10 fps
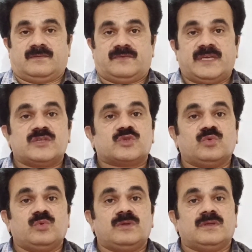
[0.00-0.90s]
very
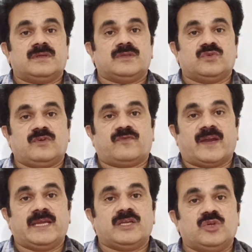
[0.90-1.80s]
soon you will
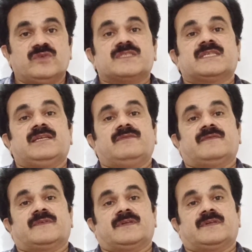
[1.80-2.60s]
find yourself